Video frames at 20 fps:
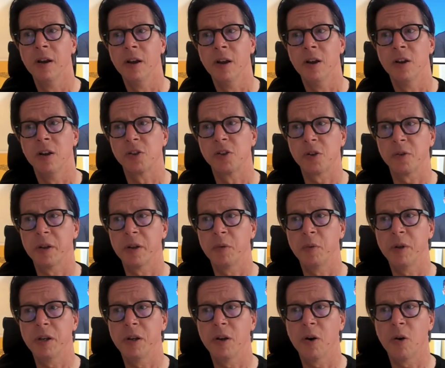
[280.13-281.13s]
so that we
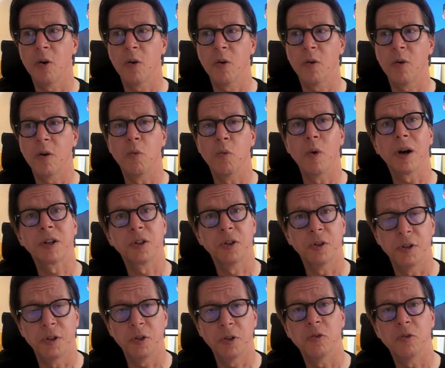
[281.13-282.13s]
know what to
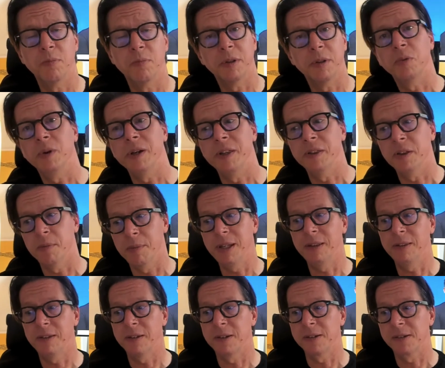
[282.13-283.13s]
do between the
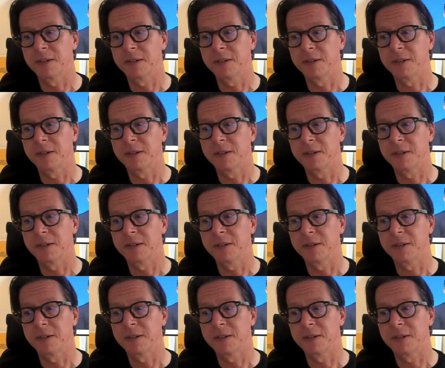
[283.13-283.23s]
meetings.